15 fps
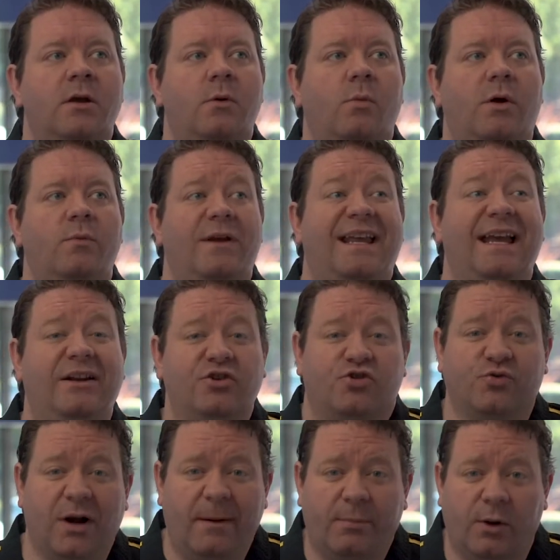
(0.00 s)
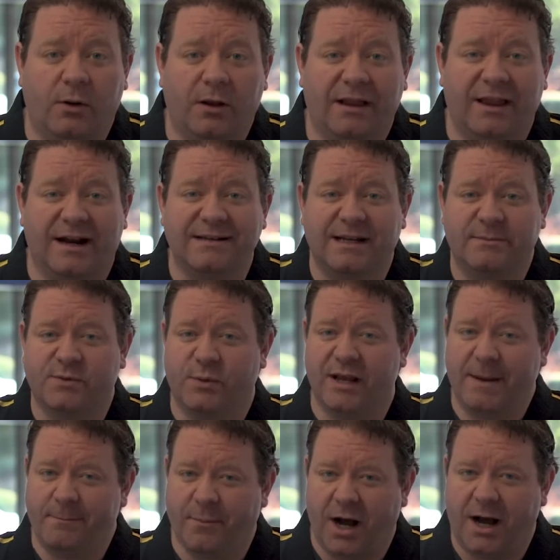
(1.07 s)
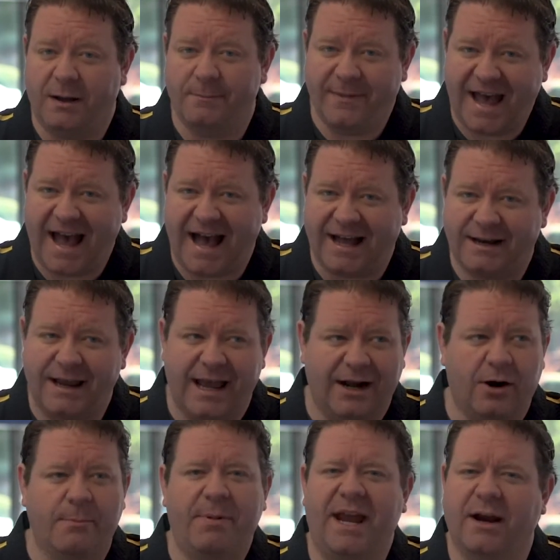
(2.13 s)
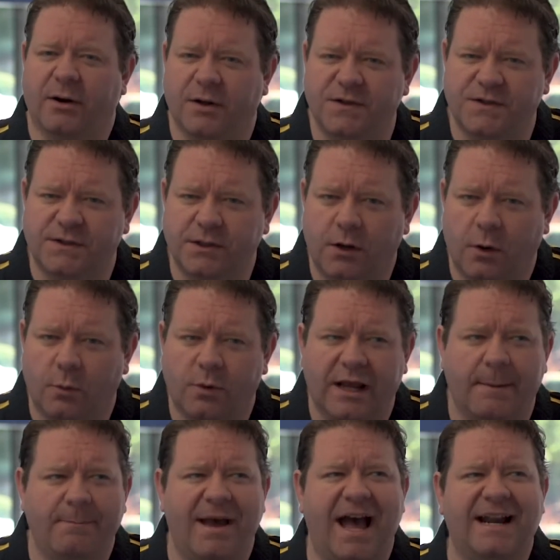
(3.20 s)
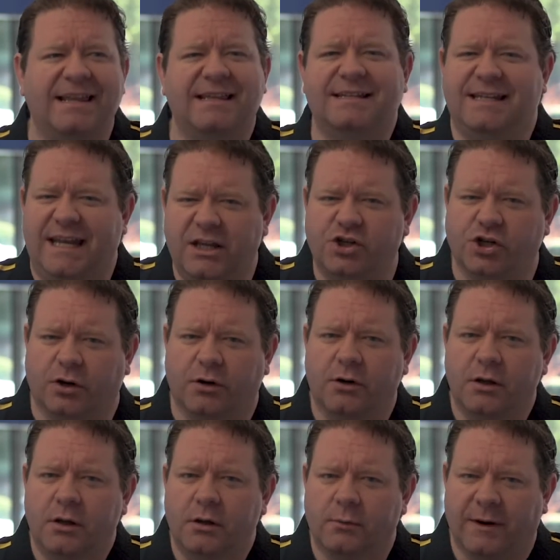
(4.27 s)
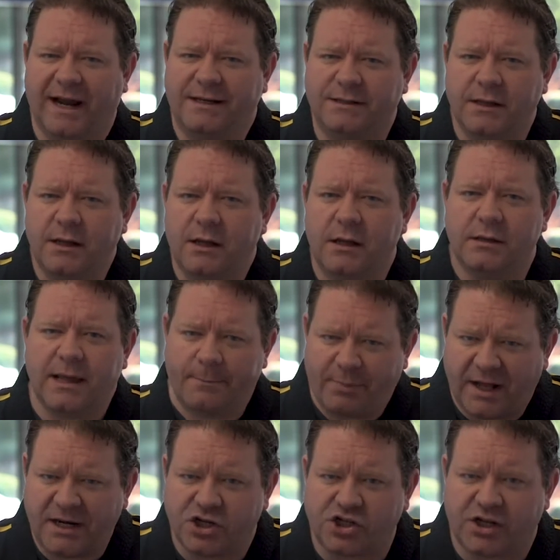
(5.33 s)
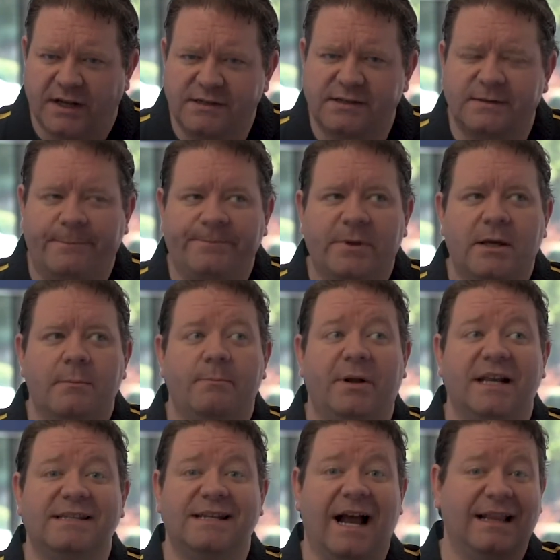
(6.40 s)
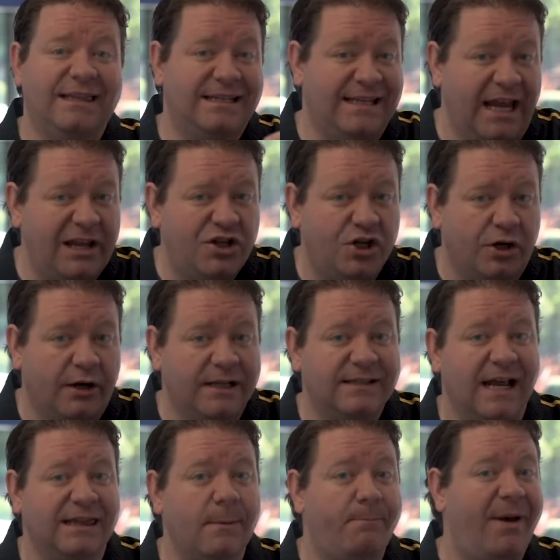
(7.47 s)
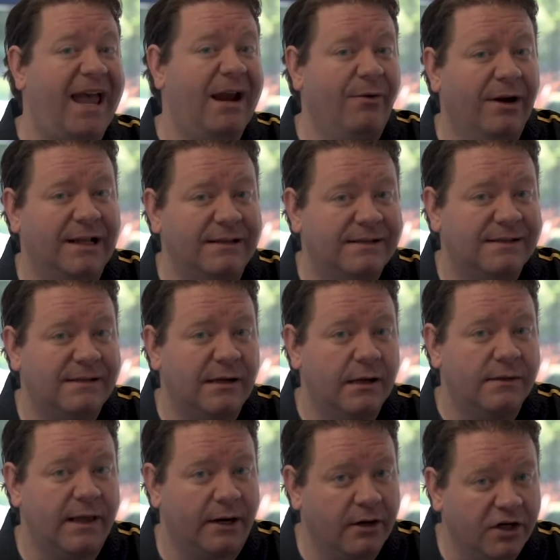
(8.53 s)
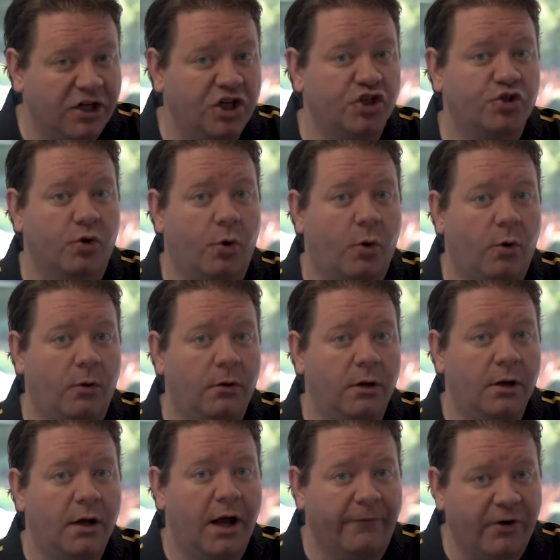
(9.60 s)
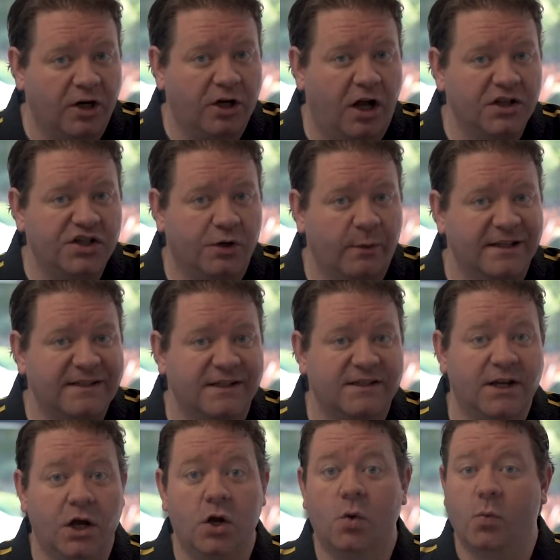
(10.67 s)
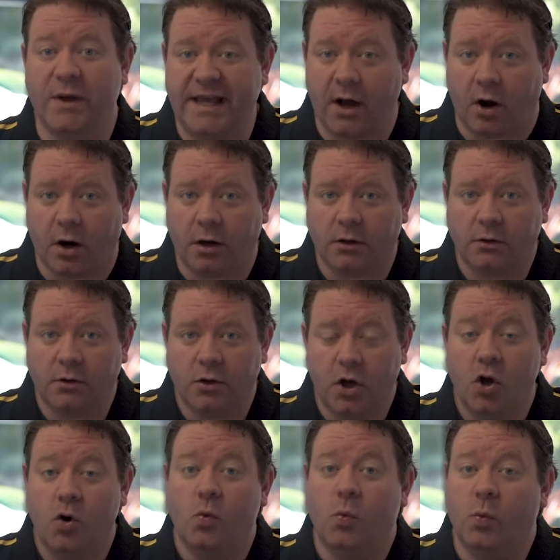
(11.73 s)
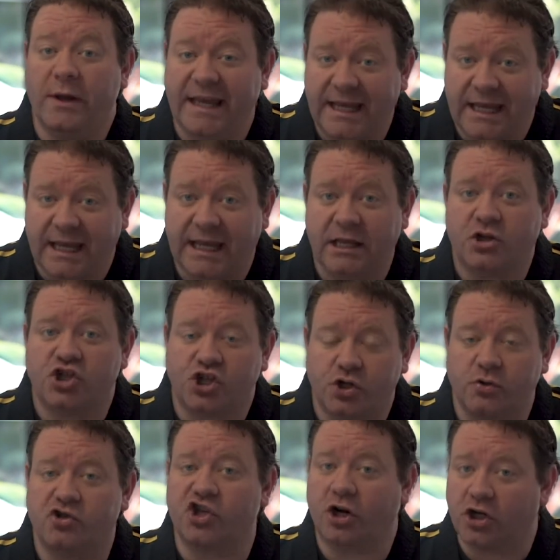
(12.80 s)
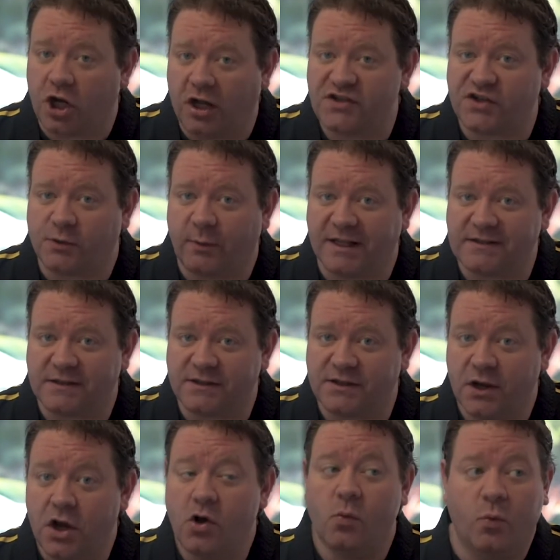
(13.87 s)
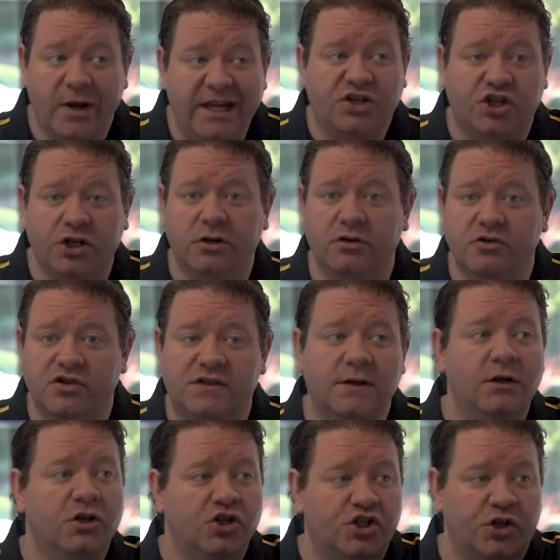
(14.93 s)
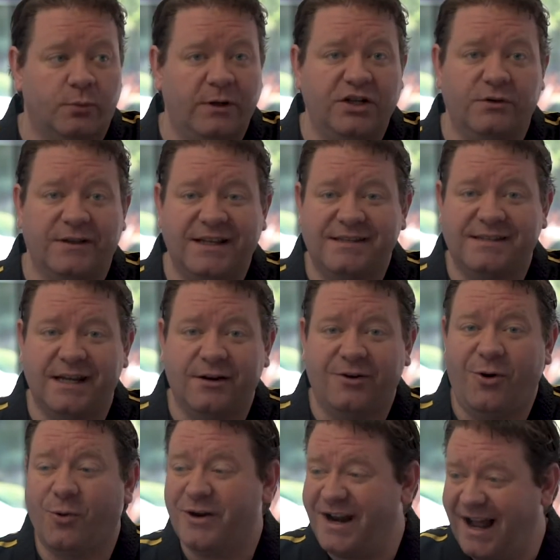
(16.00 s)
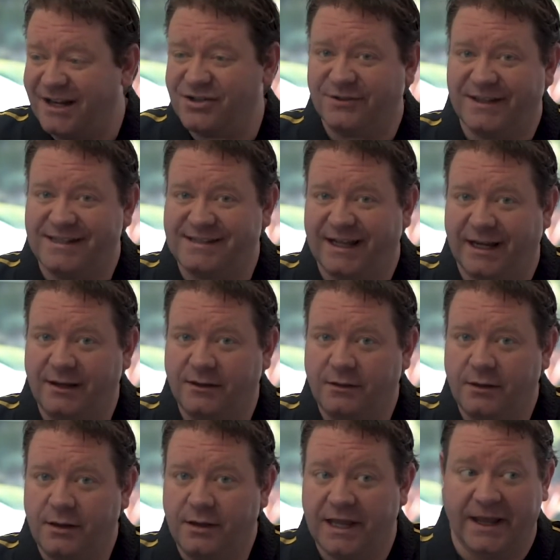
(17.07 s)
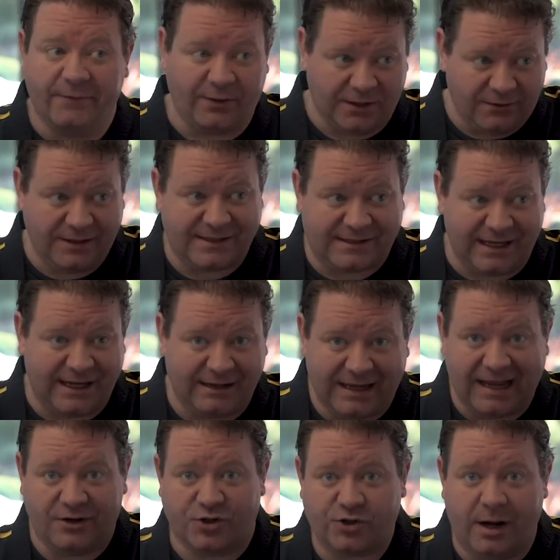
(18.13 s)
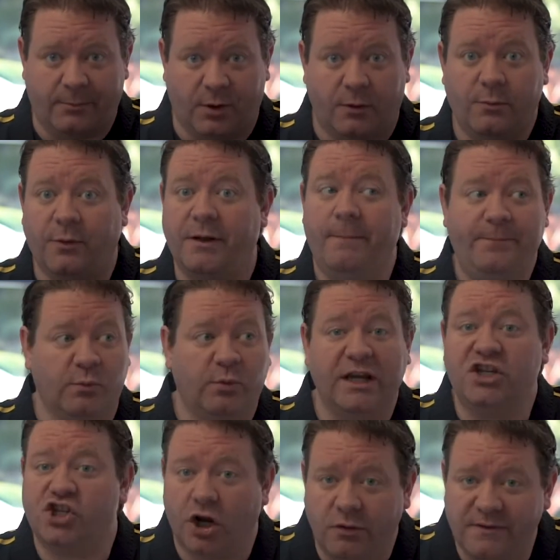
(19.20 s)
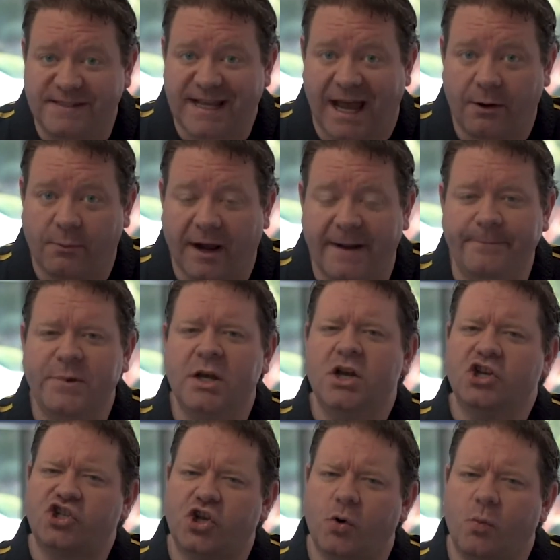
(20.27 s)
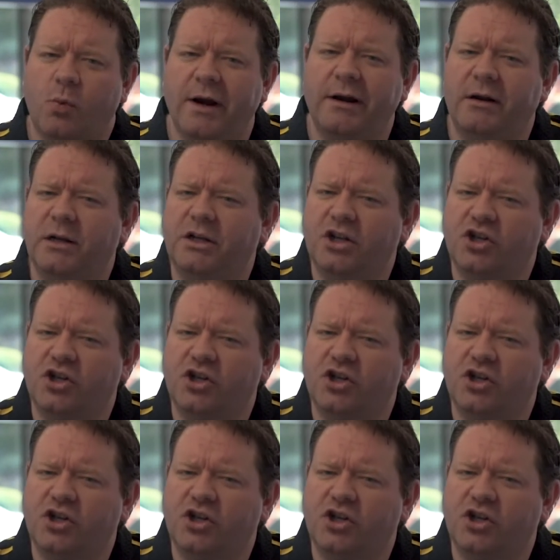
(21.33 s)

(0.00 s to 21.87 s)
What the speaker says: When we get in trouble, a lot of times we'll get mad at our parents or we'll get mad at the teacher, right? That punished us. But it's not the teacher, it's not the parents that are in control of our consequences. We are. We choose our consequences. We choose, should we do this thing or not do this thing? If we do this thing and get in trouble, well, we chose that, right? So we're in